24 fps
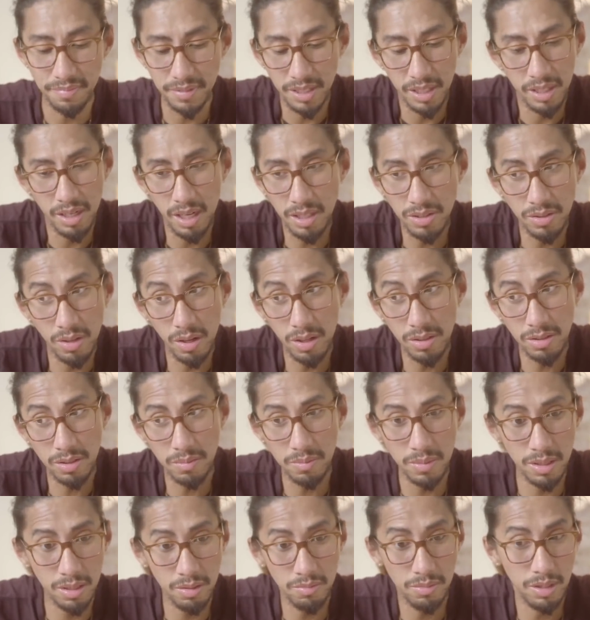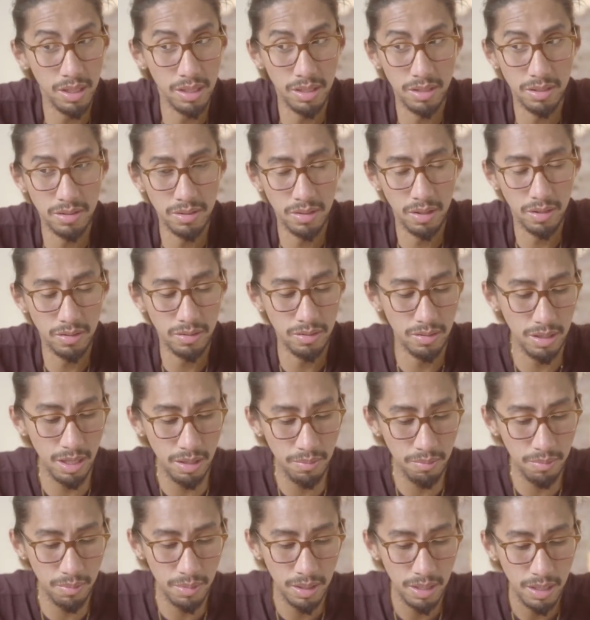They're not talking to me. I'm not going to talk to
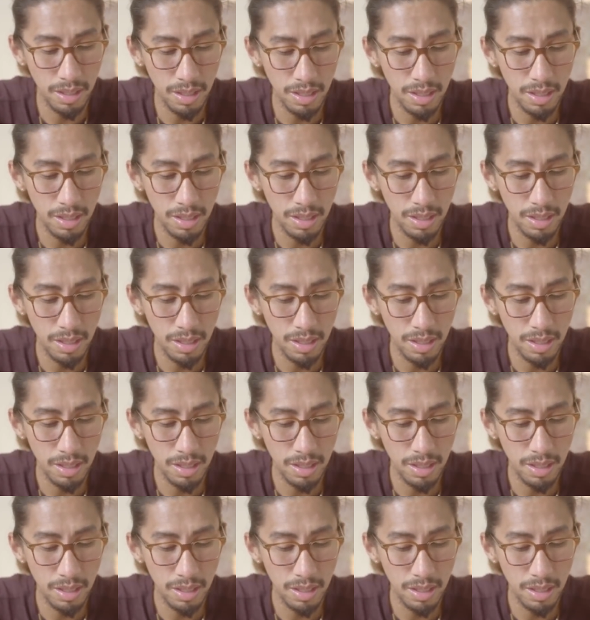them